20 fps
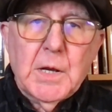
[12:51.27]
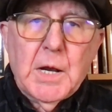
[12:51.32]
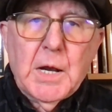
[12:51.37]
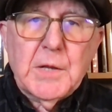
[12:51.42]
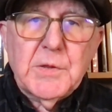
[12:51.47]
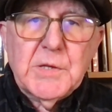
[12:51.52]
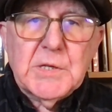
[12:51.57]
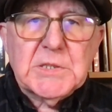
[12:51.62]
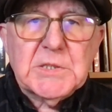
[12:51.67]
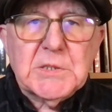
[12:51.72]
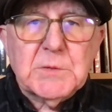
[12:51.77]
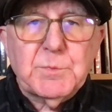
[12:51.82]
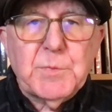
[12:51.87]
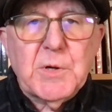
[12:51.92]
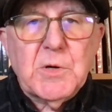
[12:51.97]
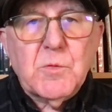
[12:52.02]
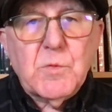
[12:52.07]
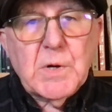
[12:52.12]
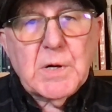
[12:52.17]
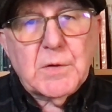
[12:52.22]
And this has
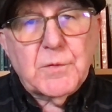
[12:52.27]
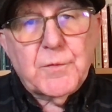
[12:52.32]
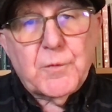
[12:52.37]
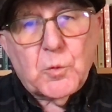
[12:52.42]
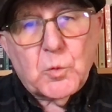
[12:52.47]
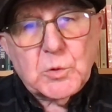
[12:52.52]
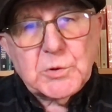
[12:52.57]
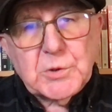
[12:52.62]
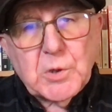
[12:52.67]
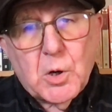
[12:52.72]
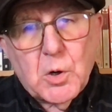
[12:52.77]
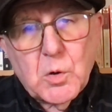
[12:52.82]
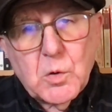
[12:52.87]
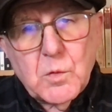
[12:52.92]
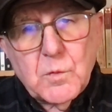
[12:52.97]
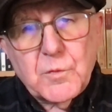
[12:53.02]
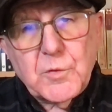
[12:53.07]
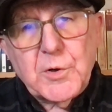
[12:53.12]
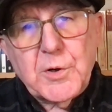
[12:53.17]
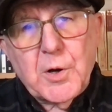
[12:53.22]
been reinforced
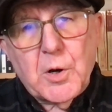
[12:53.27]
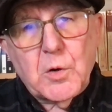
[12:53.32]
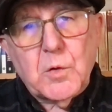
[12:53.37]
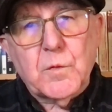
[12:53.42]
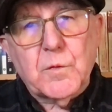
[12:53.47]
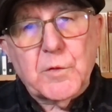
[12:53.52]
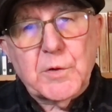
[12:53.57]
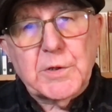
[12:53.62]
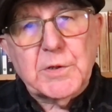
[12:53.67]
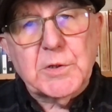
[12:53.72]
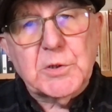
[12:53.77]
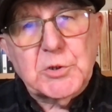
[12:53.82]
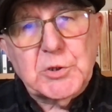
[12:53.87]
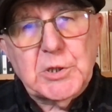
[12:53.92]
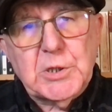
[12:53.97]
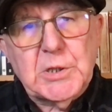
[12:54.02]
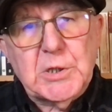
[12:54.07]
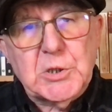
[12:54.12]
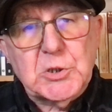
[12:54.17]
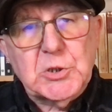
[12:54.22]
over and over in the
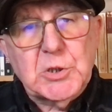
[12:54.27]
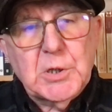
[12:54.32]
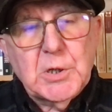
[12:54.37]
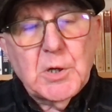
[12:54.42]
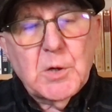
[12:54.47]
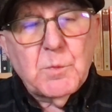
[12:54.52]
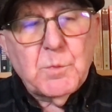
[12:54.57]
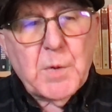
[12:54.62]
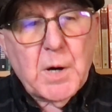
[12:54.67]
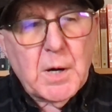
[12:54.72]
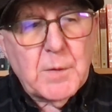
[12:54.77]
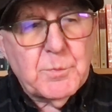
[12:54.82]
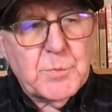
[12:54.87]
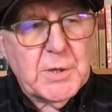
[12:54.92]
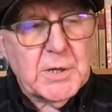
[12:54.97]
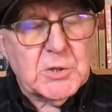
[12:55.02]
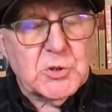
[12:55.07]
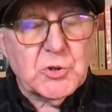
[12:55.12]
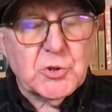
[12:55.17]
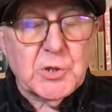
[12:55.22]
church by
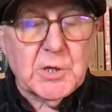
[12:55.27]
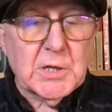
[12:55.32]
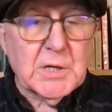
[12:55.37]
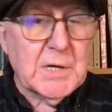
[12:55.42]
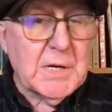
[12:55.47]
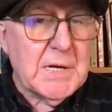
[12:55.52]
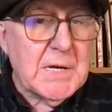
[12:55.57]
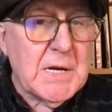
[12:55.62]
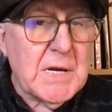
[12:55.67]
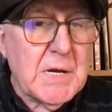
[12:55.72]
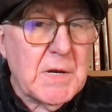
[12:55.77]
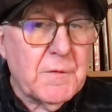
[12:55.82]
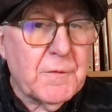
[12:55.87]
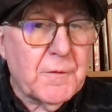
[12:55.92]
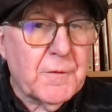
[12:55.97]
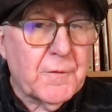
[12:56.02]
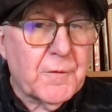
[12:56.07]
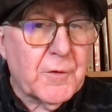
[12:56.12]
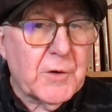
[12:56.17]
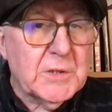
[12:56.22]
picturing
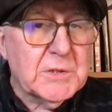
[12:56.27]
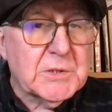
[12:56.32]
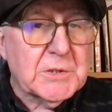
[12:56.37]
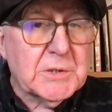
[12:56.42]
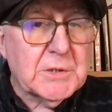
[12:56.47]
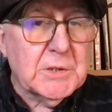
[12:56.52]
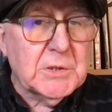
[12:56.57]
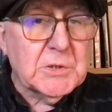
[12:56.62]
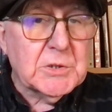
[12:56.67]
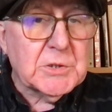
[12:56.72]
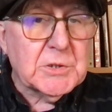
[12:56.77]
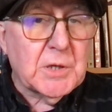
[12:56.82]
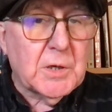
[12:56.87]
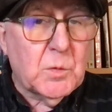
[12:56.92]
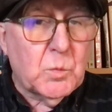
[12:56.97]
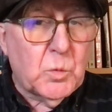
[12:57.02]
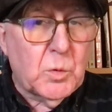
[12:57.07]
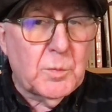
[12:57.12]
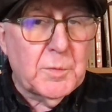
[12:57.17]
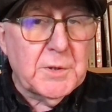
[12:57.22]
Eve, for instance,
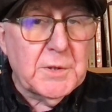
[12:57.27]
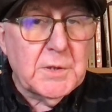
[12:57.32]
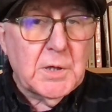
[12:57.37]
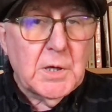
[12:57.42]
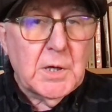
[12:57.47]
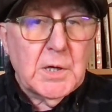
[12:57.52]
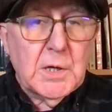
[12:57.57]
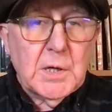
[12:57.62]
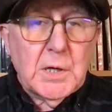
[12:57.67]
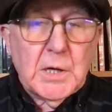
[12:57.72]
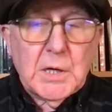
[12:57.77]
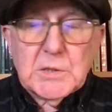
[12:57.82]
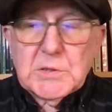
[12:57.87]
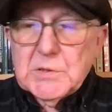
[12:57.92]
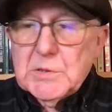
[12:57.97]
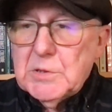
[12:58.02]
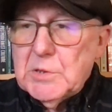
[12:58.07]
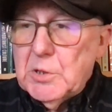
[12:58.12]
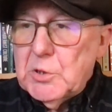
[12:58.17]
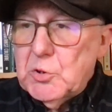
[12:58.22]
a woman,
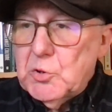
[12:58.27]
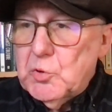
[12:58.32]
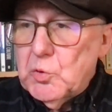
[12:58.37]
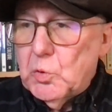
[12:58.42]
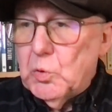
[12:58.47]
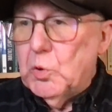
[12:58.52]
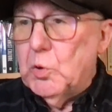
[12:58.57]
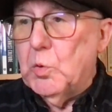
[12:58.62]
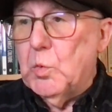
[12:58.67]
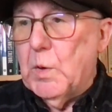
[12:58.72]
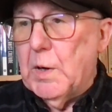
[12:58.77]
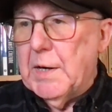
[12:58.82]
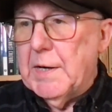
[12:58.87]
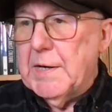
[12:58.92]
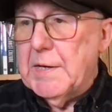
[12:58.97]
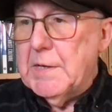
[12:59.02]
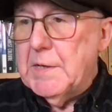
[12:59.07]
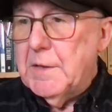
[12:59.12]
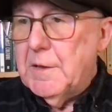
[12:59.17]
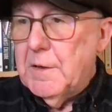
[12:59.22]
as the
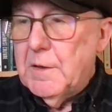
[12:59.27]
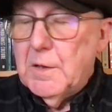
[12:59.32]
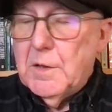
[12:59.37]
doorway